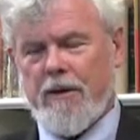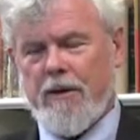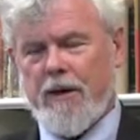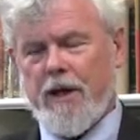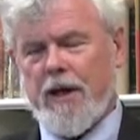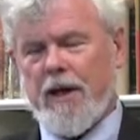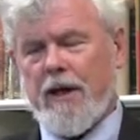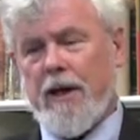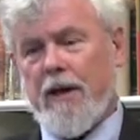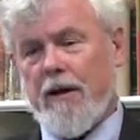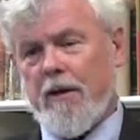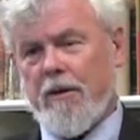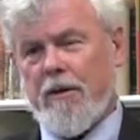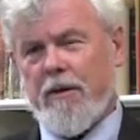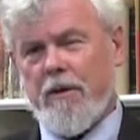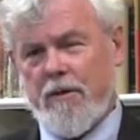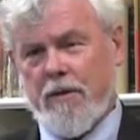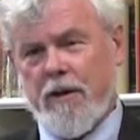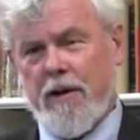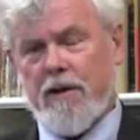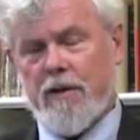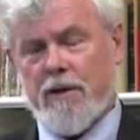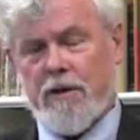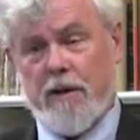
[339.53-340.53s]
Right now,
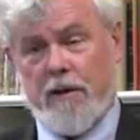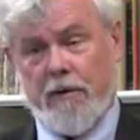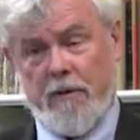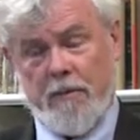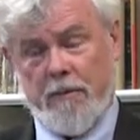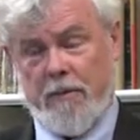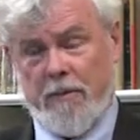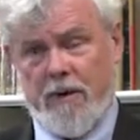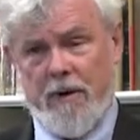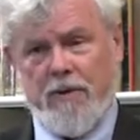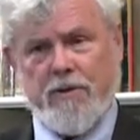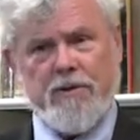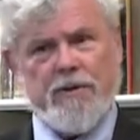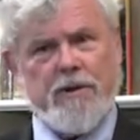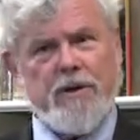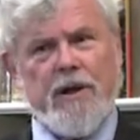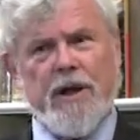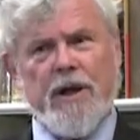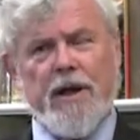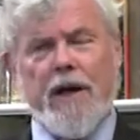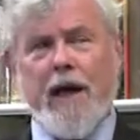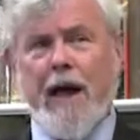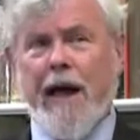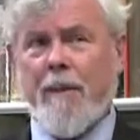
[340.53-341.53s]
the things there are there are
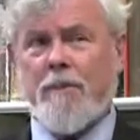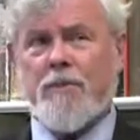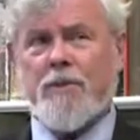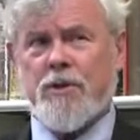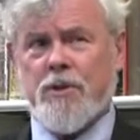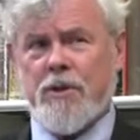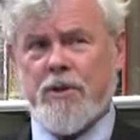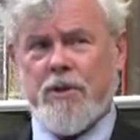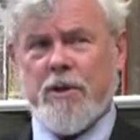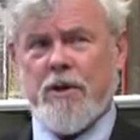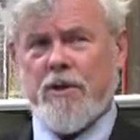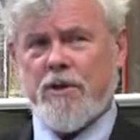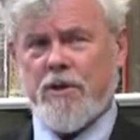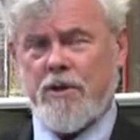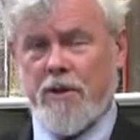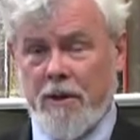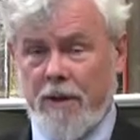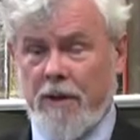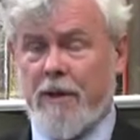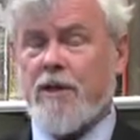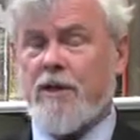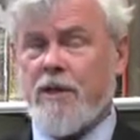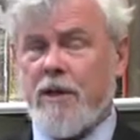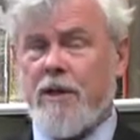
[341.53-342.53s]
certainly gaps. There are
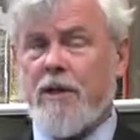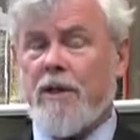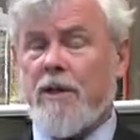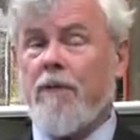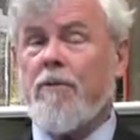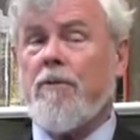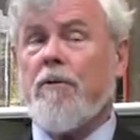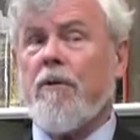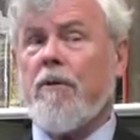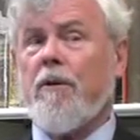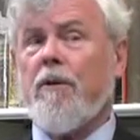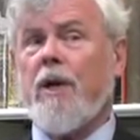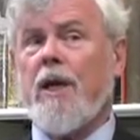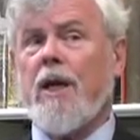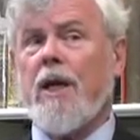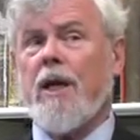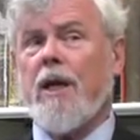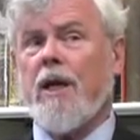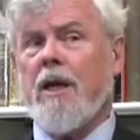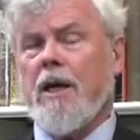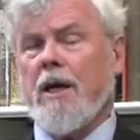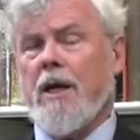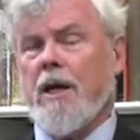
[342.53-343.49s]
certainly things he did throw away.